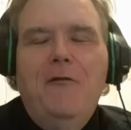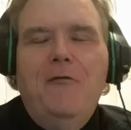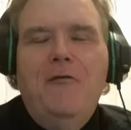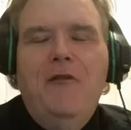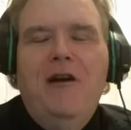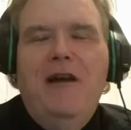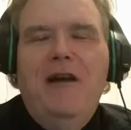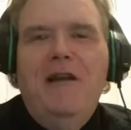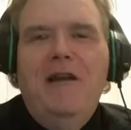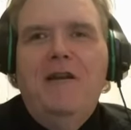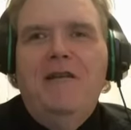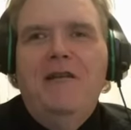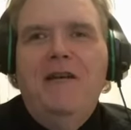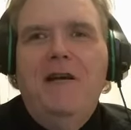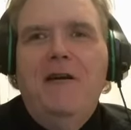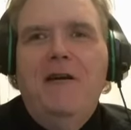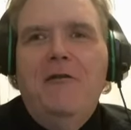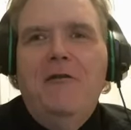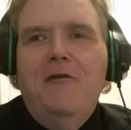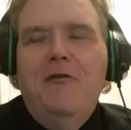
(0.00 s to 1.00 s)
not at a
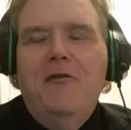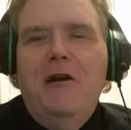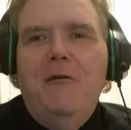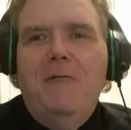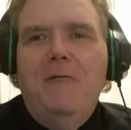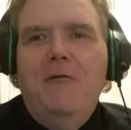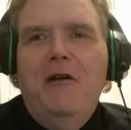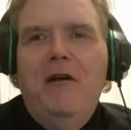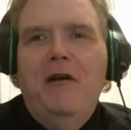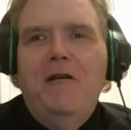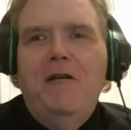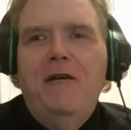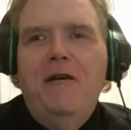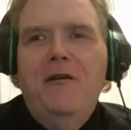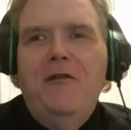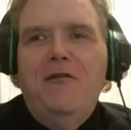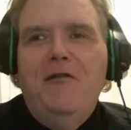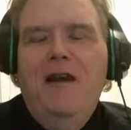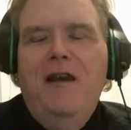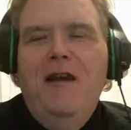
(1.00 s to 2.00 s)
character level, at
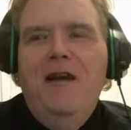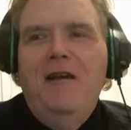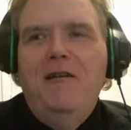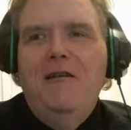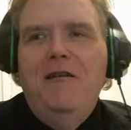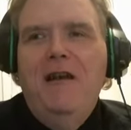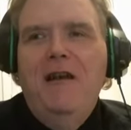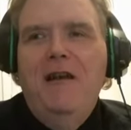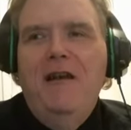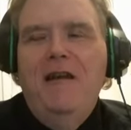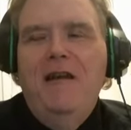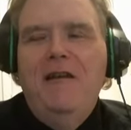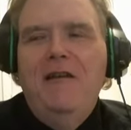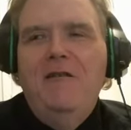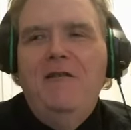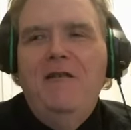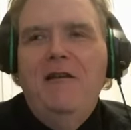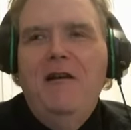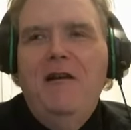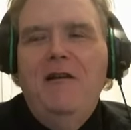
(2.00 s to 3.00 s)
least at
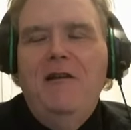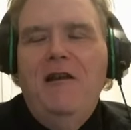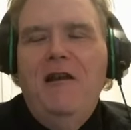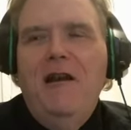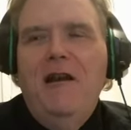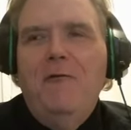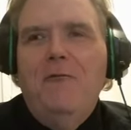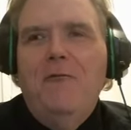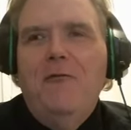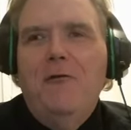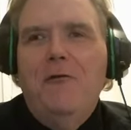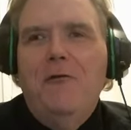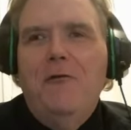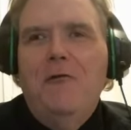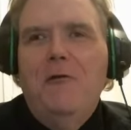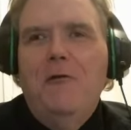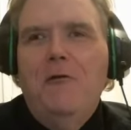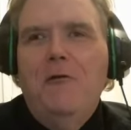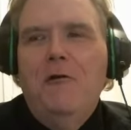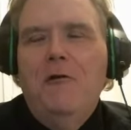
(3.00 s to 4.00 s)
an effort
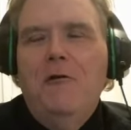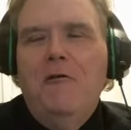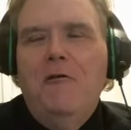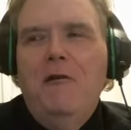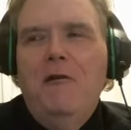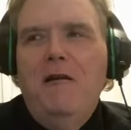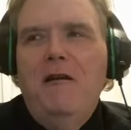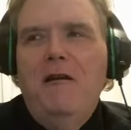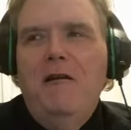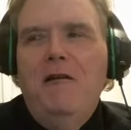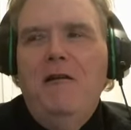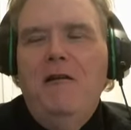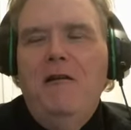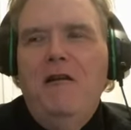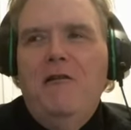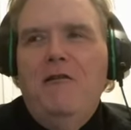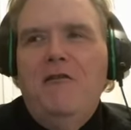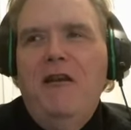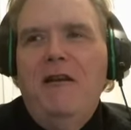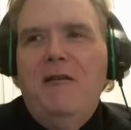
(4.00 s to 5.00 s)
or an
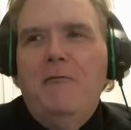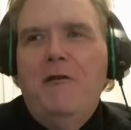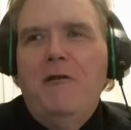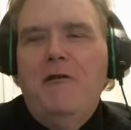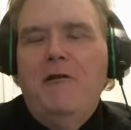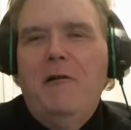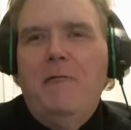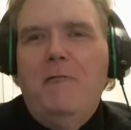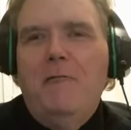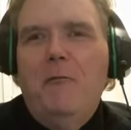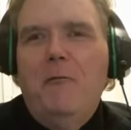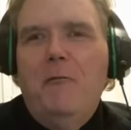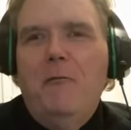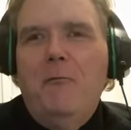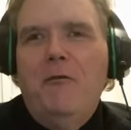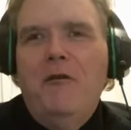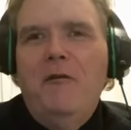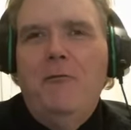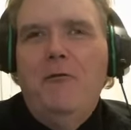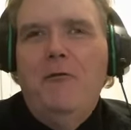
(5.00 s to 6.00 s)
integrity level.
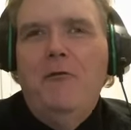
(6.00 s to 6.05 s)
People